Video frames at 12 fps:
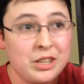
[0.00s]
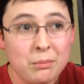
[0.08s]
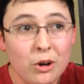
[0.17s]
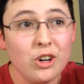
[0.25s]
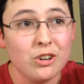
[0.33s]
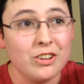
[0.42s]
The
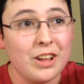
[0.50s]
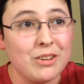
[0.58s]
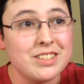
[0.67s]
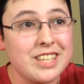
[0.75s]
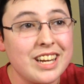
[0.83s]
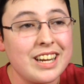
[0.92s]
murderer that
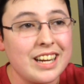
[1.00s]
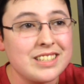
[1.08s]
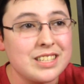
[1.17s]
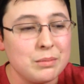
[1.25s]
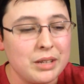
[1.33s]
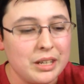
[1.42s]
was sitting
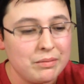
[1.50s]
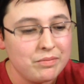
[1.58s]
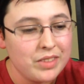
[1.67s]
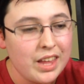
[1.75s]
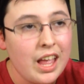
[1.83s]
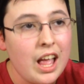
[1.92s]
next to me
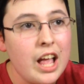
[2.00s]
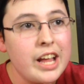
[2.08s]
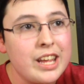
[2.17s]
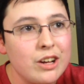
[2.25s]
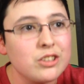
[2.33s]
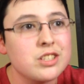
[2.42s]

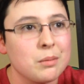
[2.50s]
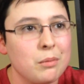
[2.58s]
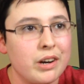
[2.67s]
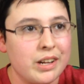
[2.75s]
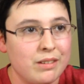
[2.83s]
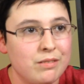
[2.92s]
killed
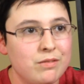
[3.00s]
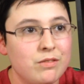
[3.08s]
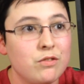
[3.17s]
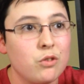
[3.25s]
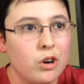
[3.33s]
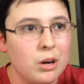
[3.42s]
somebody
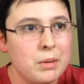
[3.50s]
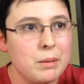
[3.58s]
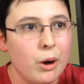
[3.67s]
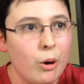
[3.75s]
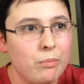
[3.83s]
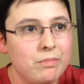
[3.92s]
for an
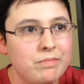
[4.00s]
amiibo.